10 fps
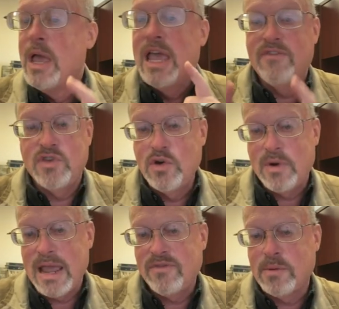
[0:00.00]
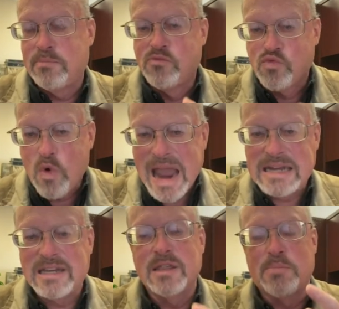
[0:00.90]
If you don't have the
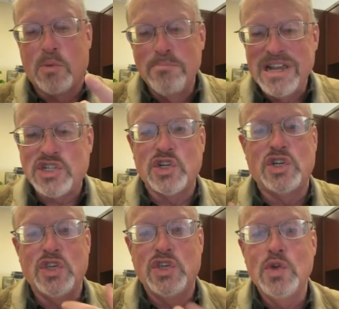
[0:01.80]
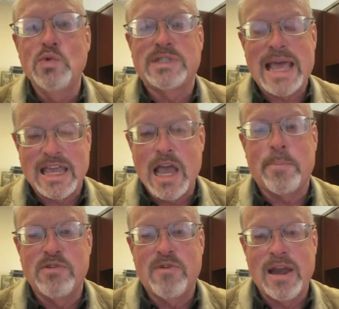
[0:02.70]
right, the permission to use that
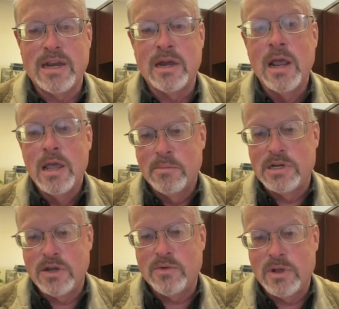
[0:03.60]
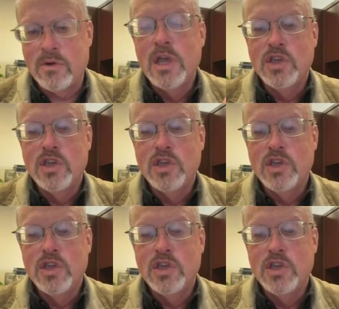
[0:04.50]
copyrighted material,